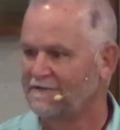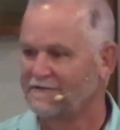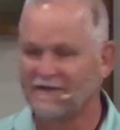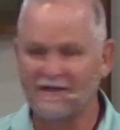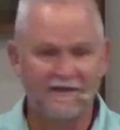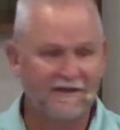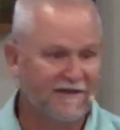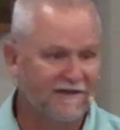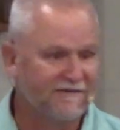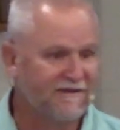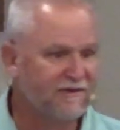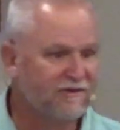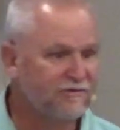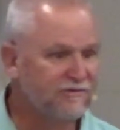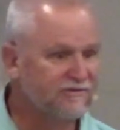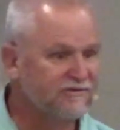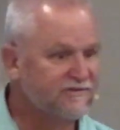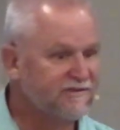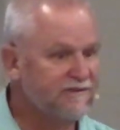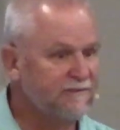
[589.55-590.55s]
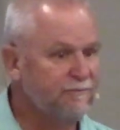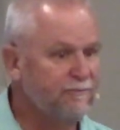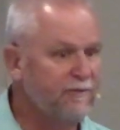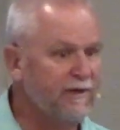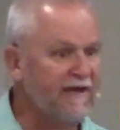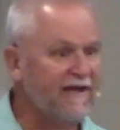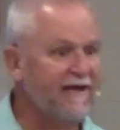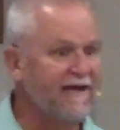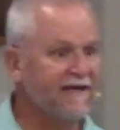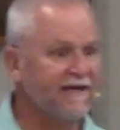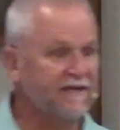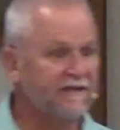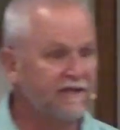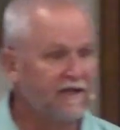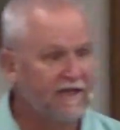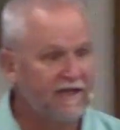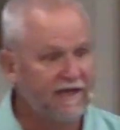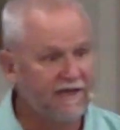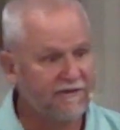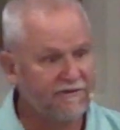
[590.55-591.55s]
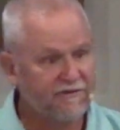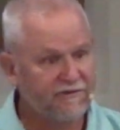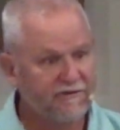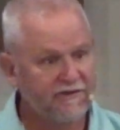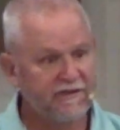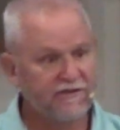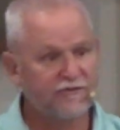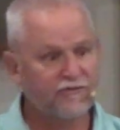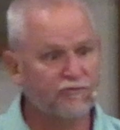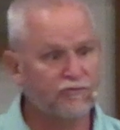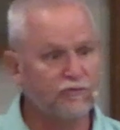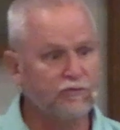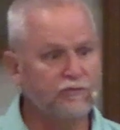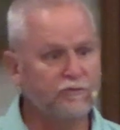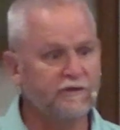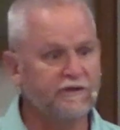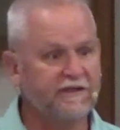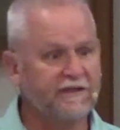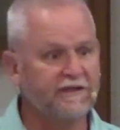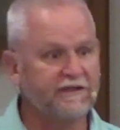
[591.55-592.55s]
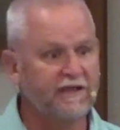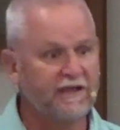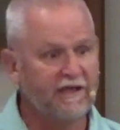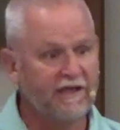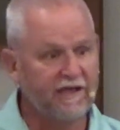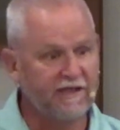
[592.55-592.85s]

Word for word: They, they couldn't sit back and, and think through it and,